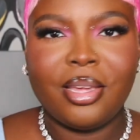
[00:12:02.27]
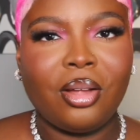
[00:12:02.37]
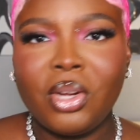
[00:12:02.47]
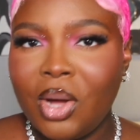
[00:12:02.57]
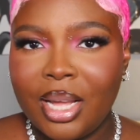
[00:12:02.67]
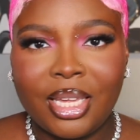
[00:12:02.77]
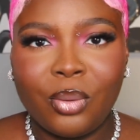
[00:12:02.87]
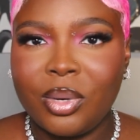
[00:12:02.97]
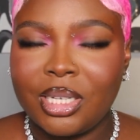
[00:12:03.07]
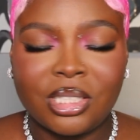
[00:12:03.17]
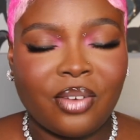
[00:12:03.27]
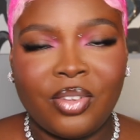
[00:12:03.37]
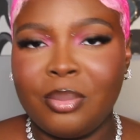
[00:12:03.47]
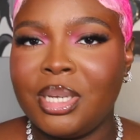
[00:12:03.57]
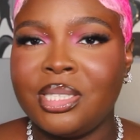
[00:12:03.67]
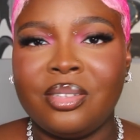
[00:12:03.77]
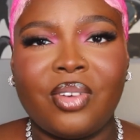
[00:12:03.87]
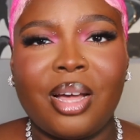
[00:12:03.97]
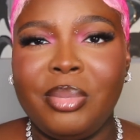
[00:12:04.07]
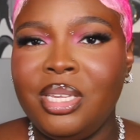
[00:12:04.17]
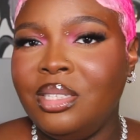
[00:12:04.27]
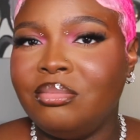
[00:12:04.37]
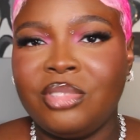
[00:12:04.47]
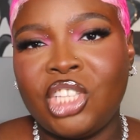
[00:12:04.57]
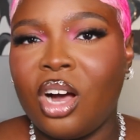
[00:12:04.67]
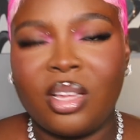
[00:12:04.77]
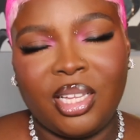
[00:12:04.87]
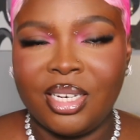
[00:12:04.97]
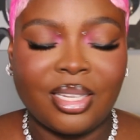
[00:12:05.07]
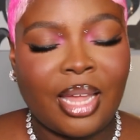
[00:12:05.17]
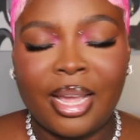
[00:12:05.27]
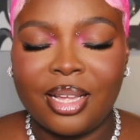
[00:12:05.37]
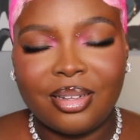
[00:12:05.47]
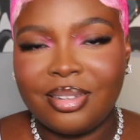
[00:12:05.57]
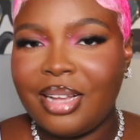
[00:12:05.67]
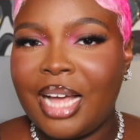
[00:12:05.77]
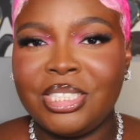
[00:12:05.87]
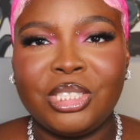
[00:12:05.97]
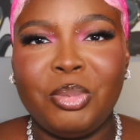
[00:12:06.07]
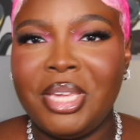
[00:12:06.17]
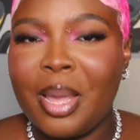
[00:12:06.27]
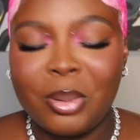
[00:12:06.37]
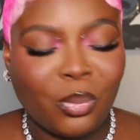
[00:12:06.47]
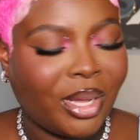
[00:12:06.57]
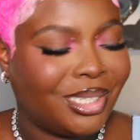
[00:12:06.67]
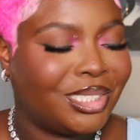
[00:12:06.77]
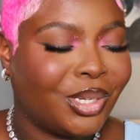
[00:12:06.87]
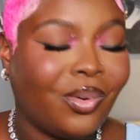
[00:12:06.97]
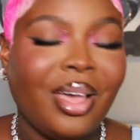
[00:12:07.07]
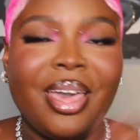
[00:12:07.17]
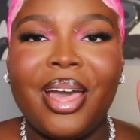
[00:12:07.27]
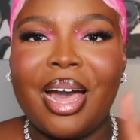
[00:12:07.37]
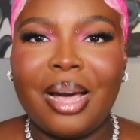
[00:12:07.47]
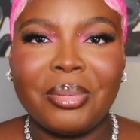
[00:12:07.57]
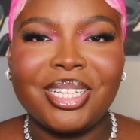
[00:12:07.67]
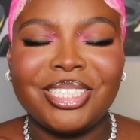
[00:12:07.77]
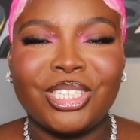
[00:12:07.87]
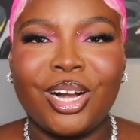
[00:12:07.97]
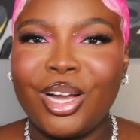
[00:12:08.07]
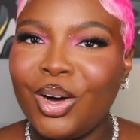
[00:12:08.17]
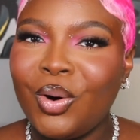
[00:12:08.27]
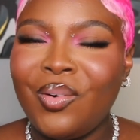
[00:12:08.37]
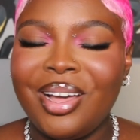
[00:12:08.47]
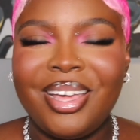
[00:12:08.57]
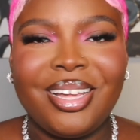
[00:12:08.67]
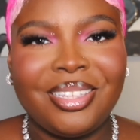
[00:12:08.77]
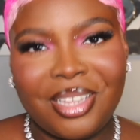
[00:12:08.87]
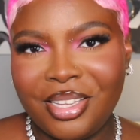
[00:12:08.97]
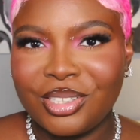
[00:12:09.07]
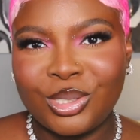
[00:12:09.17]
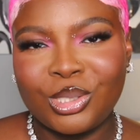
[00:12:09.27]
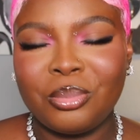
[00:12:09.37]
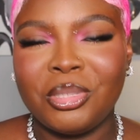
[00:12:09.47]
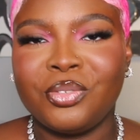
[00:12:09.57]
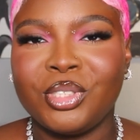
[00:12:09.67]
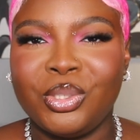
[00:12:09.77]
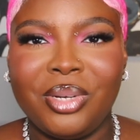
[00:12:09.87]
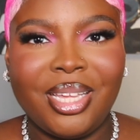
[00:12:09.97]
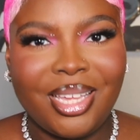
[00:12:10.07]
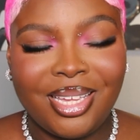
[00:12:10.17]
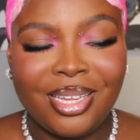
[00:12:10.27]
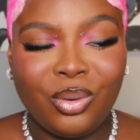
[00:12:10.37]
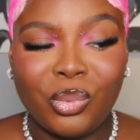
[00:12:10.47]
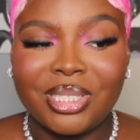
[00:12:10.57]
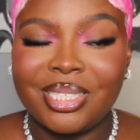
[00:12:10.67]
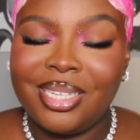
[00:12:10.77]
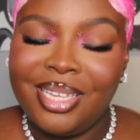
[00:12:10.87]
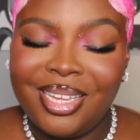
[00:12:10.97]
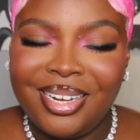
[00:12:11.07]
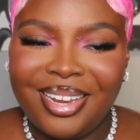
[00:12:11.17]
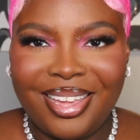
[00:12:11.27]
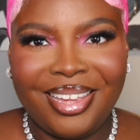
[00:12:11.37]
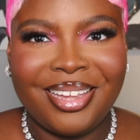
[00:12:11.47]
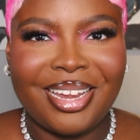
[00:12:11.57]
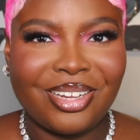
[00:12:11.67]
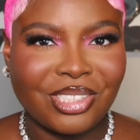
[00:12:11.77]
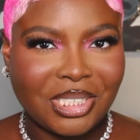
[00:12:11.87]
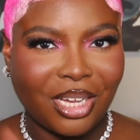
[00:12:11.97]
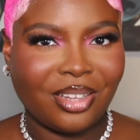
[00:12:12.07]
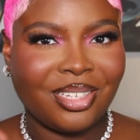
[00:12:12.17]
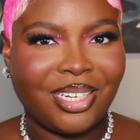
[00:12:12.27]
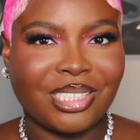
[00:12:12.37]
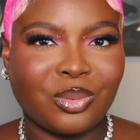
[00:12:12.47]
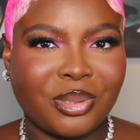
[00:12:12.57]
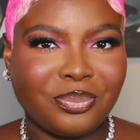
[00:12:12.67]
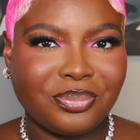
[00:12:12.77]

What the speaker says: Y'all know how I get when I start feeling myself. I be talking, like I just be yapping away. So I'm gonna let y'all go. Thank y'all so much for tuning in once again, and I'll see y'all in the next one.